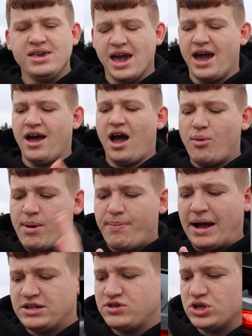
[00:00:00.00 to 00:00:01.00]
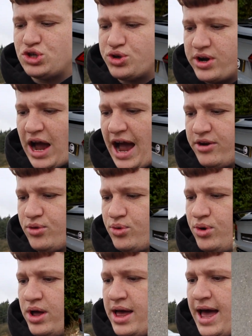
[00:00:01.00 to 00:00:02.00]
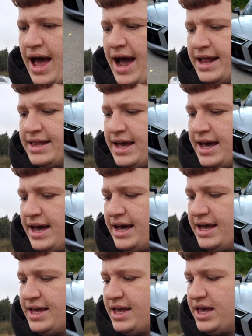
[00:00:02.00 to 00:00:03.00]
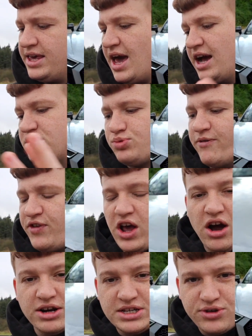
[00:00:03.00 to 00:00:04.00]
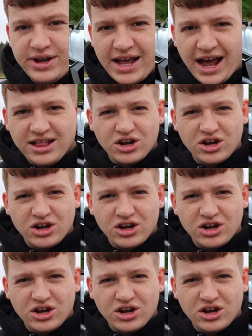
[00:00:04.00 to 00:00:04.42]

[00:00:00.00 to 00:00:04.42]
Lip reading: Yeah, I went back to trigger handle, and yeah, I just went for the RS3. They had